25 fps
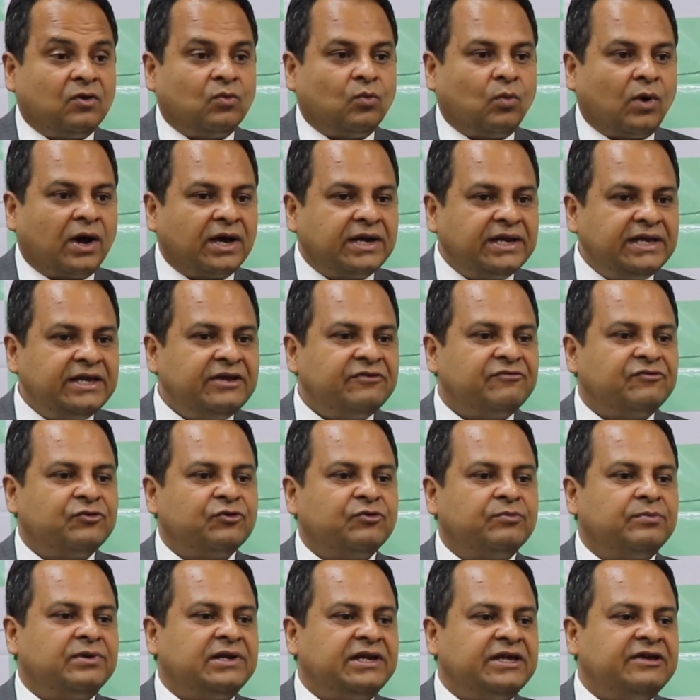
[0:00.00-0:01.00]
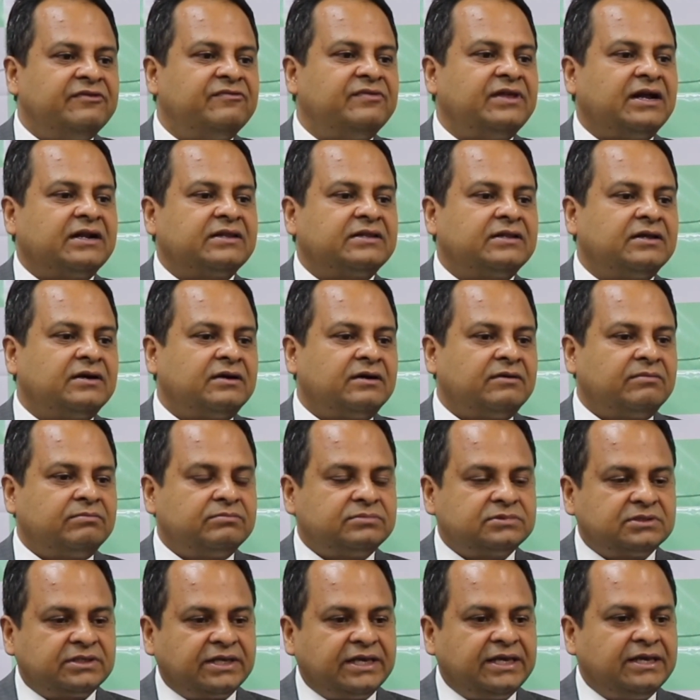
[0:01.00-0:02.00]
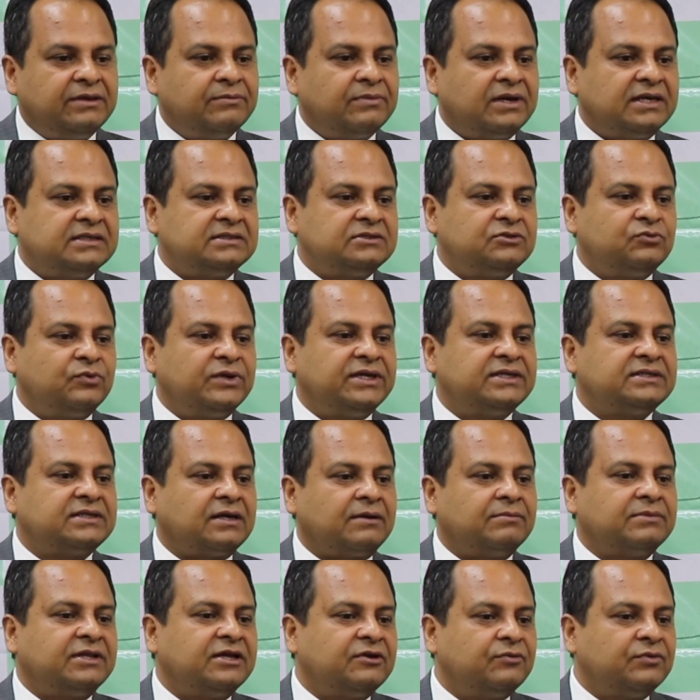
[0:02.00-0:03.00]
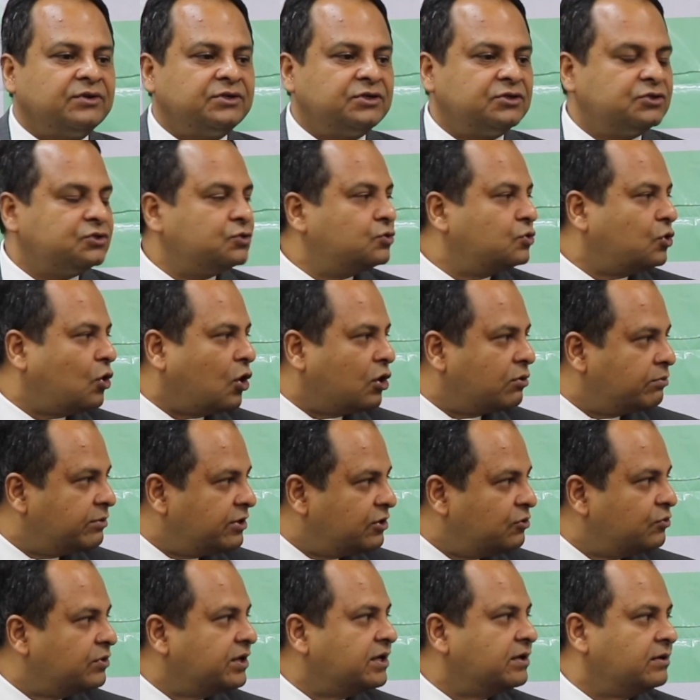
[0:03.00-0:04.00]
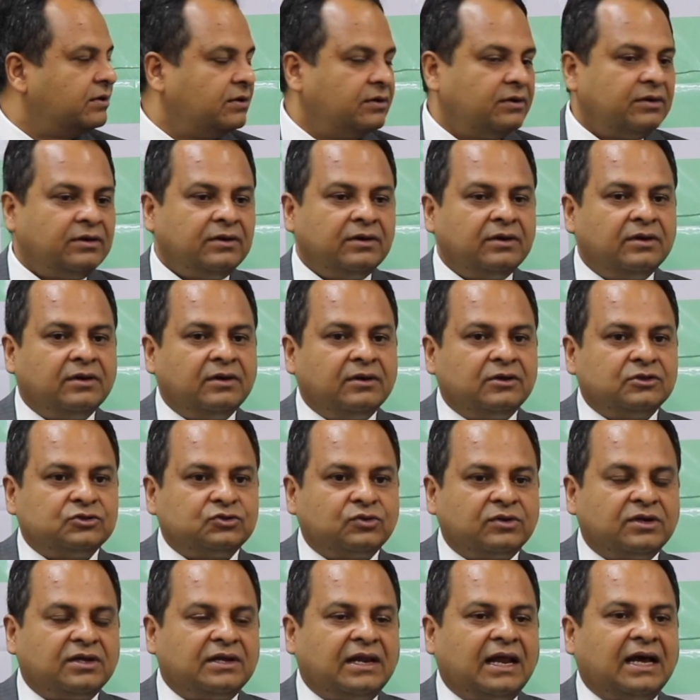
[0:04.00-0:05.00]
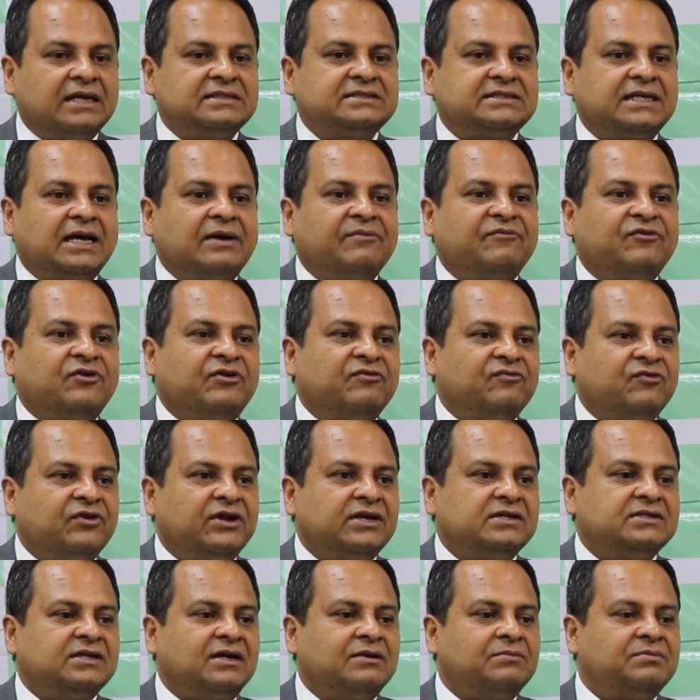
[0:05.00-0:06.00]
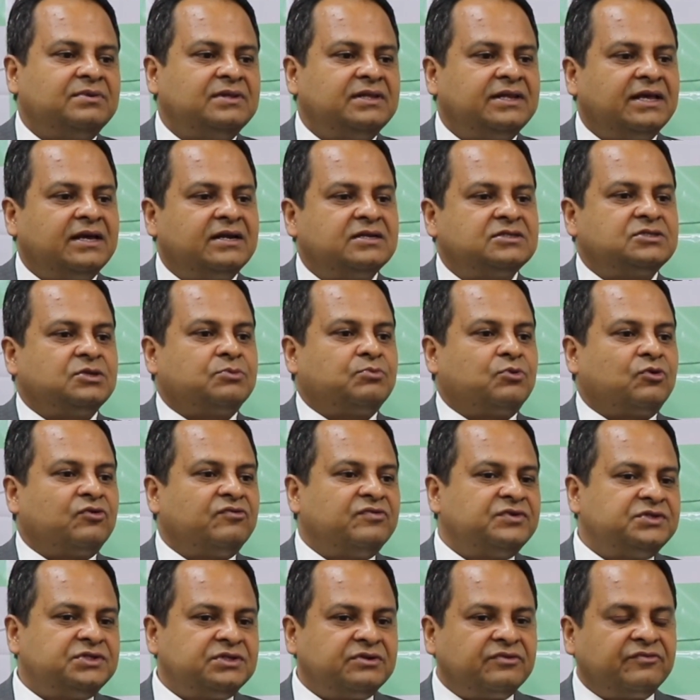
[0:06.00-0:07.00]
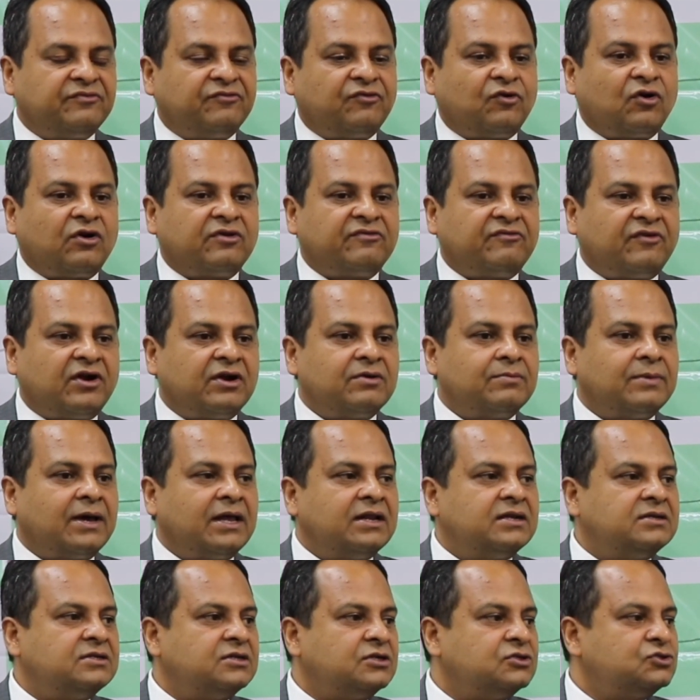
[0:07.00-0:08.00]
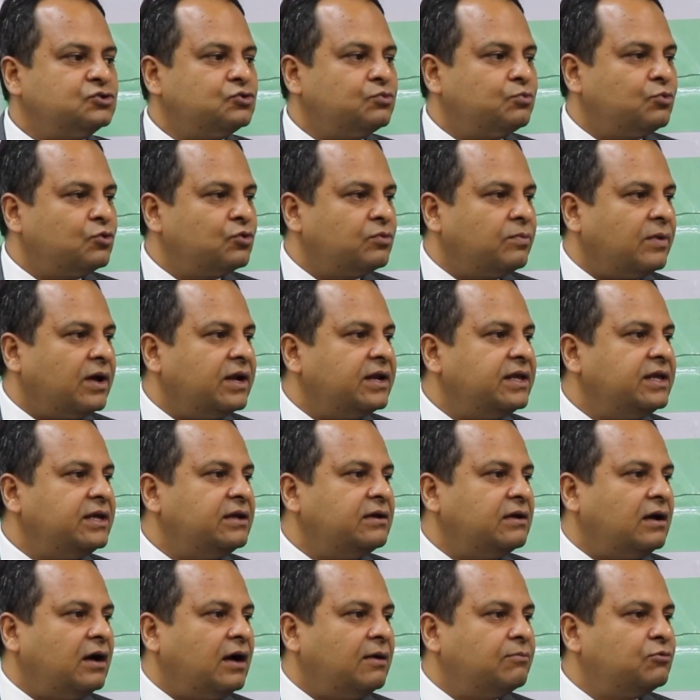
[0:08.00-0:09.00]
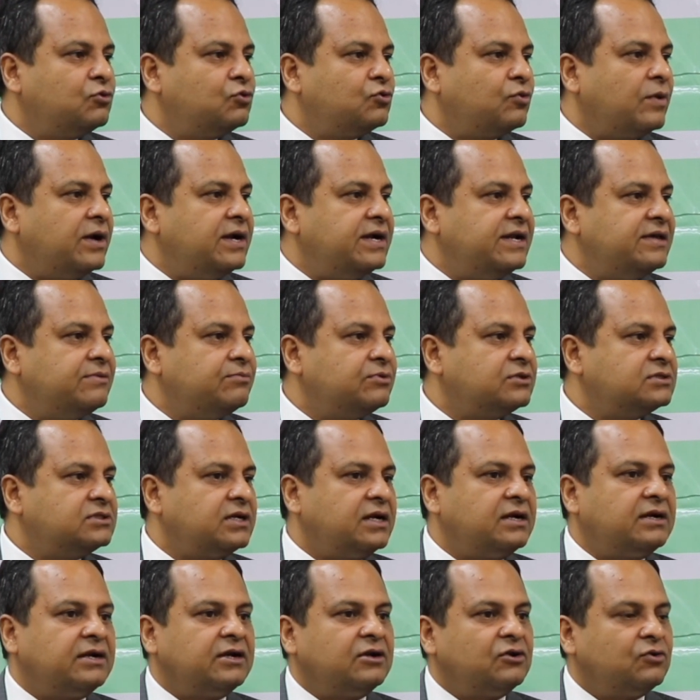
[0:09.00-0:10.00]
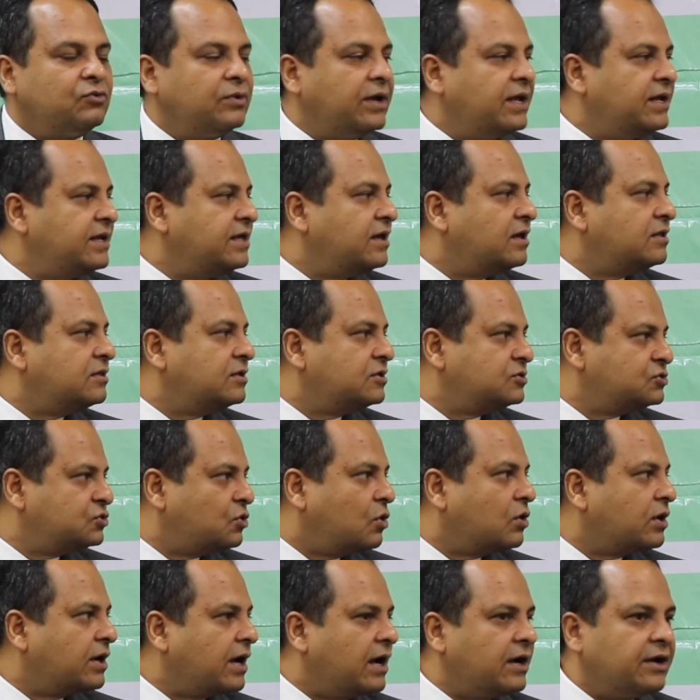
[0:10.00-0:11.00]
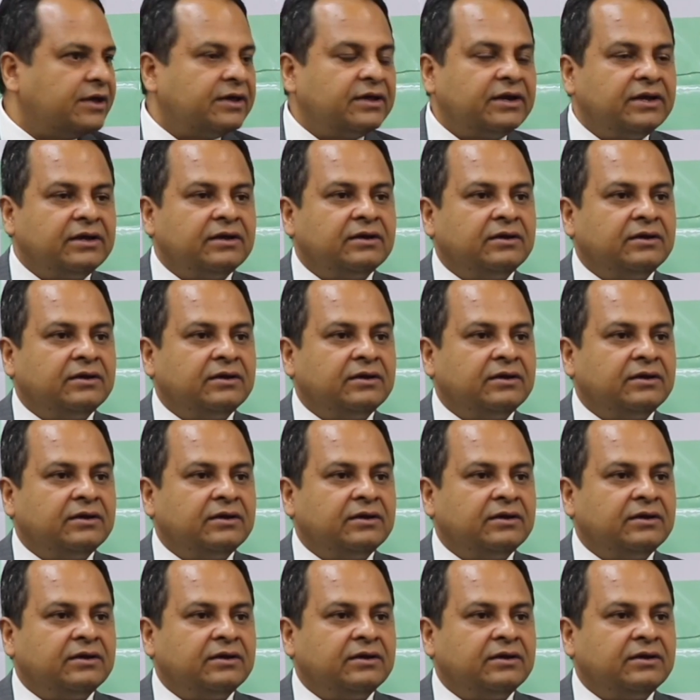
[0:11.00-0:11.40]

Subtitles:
Worry if you believe that the scheme is doing something which it should not be doing. So in a large cap fund, for example, there is a provision for fund managers to put money up to 20% into any other stock category.